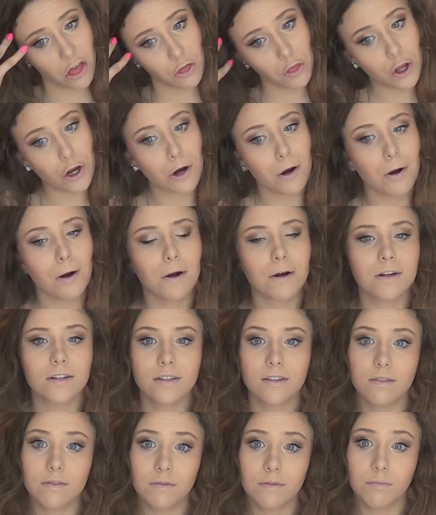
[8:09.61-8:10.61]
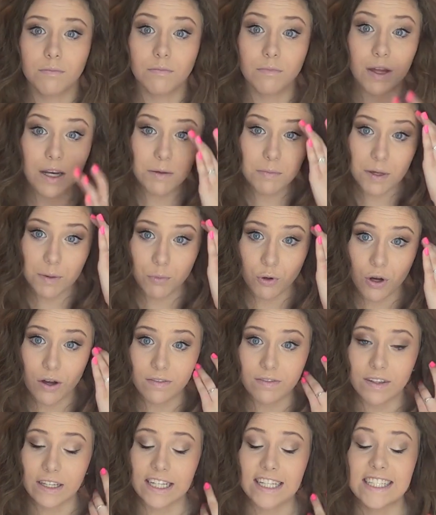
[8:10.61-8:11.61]
there are many people
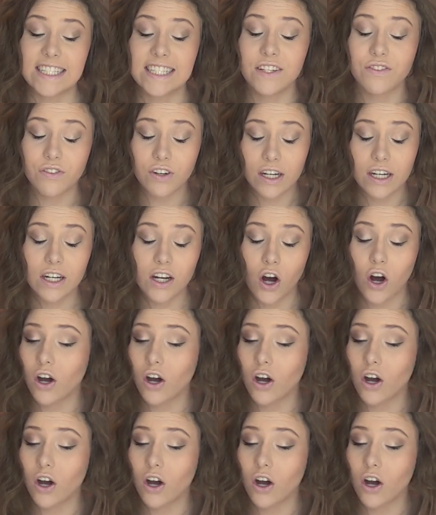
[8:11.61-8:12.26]
have like different,